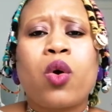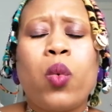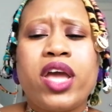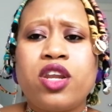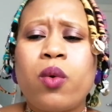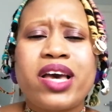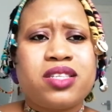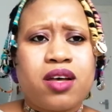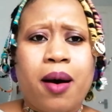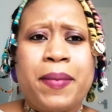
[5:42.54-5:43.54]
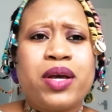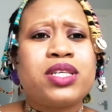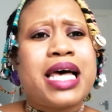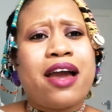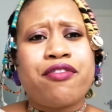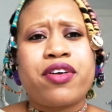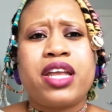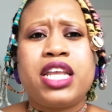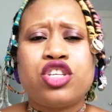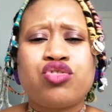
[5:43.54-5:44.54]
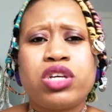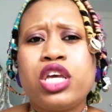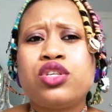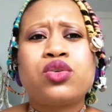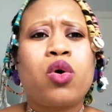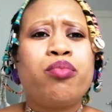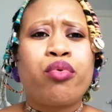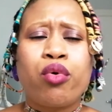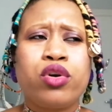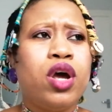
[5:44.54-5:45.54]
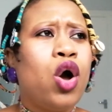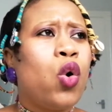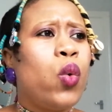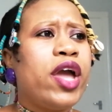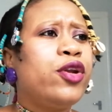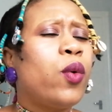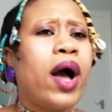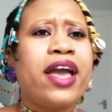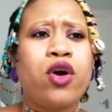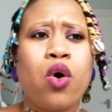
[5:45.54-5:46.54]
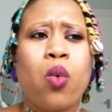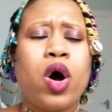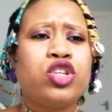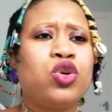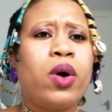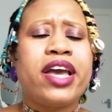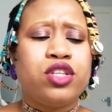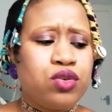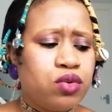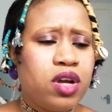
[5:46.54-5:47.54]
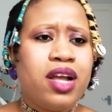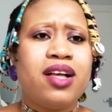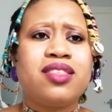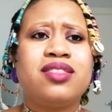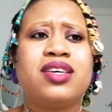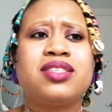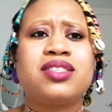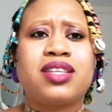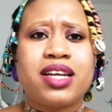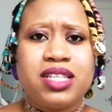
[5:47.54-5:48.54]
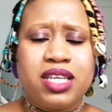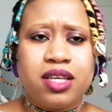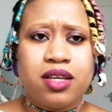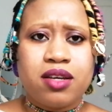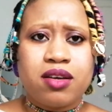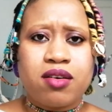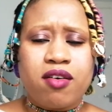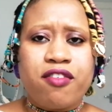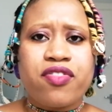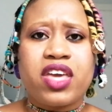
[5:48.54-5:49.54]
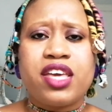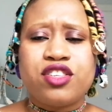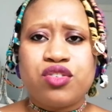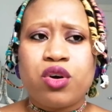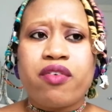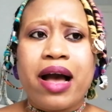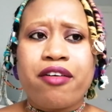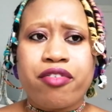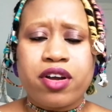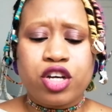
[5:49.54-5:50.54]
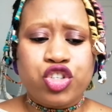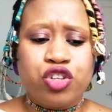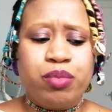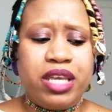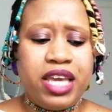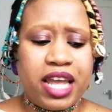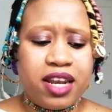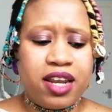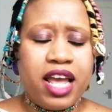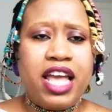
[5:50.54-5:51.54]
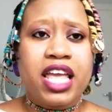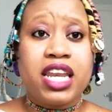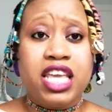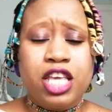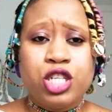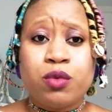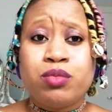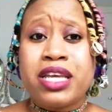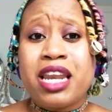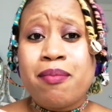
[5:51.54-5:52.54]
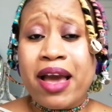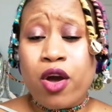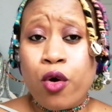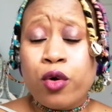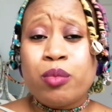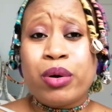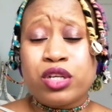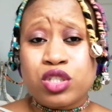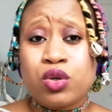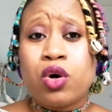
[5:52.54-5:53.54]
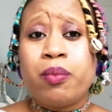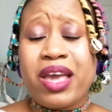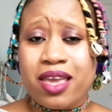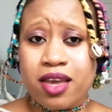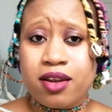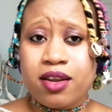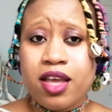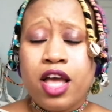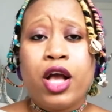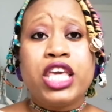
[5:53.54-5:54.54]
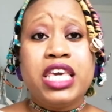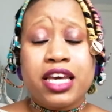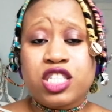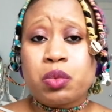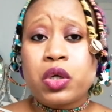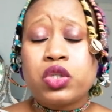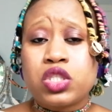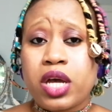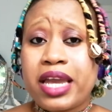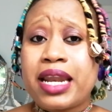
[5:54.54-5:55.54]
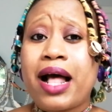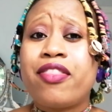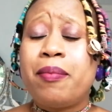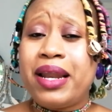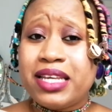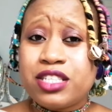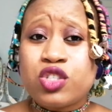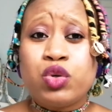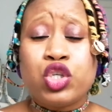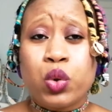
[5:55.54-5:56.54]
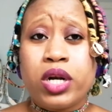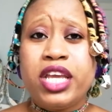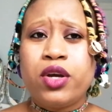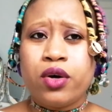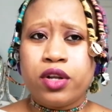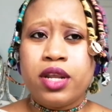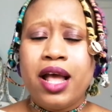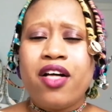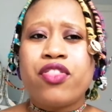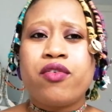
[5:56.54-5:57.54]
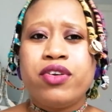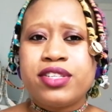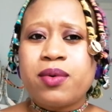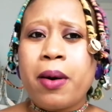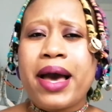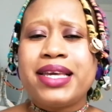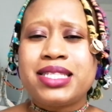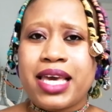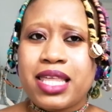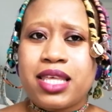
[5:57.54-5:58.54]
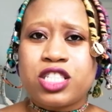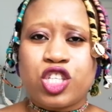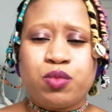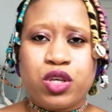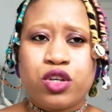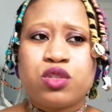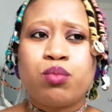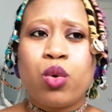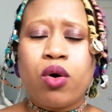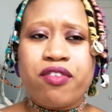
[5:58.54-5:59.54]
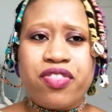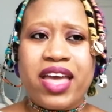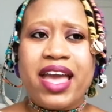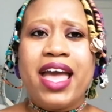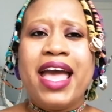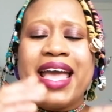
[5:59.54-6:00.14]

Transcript: do I start? Because African history is so broad. Where do I go? What do I do? The study of the history of Africa should begin in Egypt, in my own personal opinion. Yes, we could start in other places, we surely could. The reason why I say this is because more of their